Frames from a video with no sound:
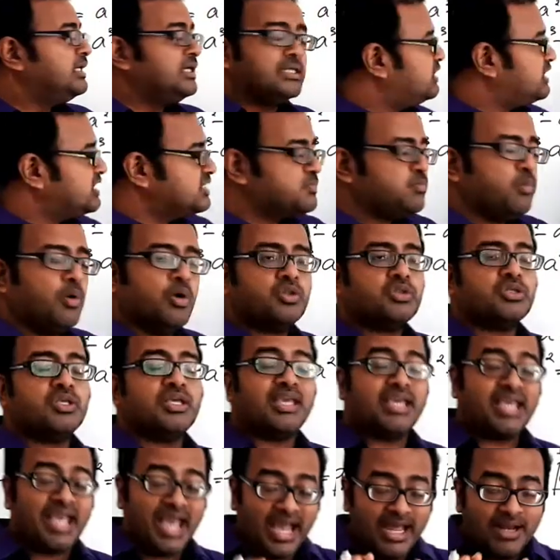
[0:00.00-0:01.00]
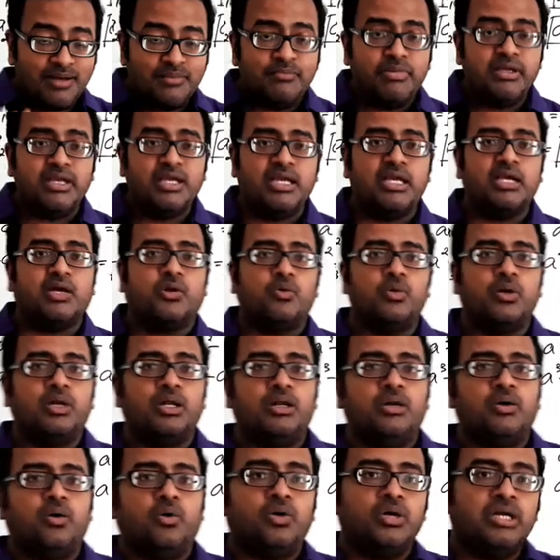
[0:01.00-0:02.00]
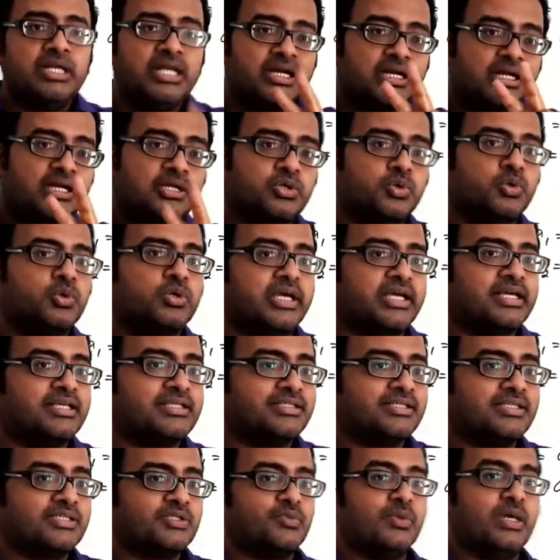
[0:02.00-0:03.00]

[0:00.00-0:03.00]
this both can be equal only under two cases,